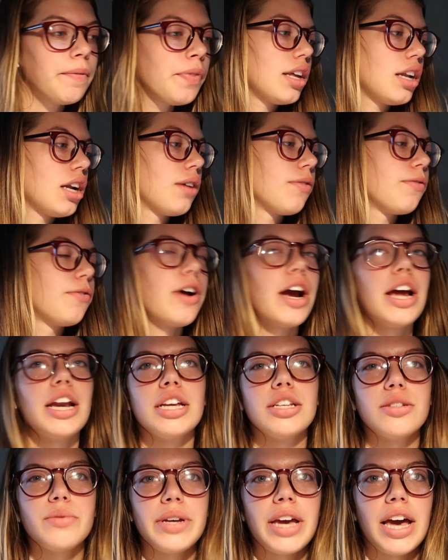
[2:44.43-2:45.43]
And on
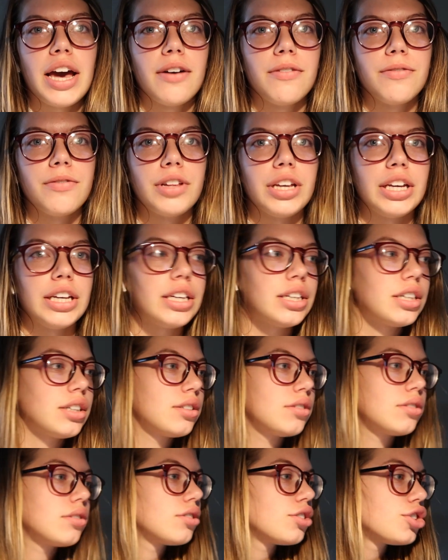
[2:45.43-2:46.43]
Fridays we have like
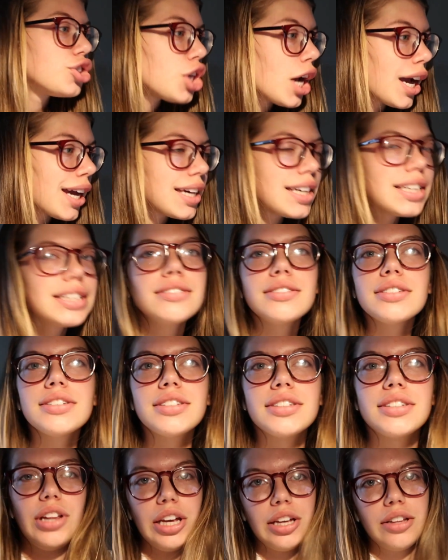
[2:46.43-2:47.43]

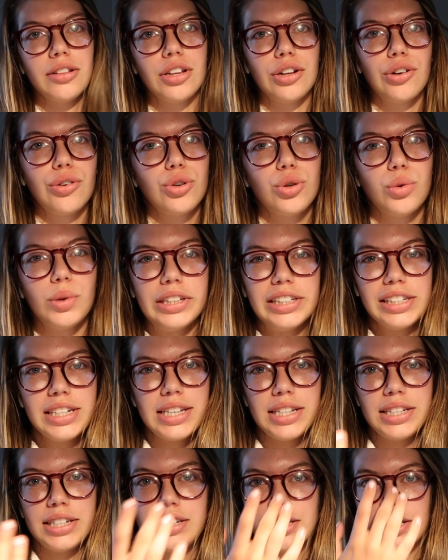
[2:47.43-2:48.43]
check-ins, like little
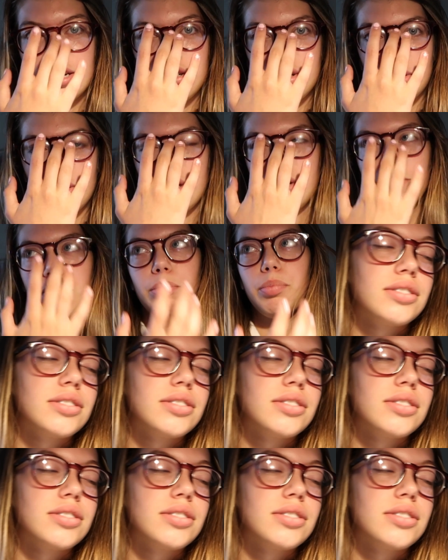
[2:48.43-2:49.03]
quizzes essentially.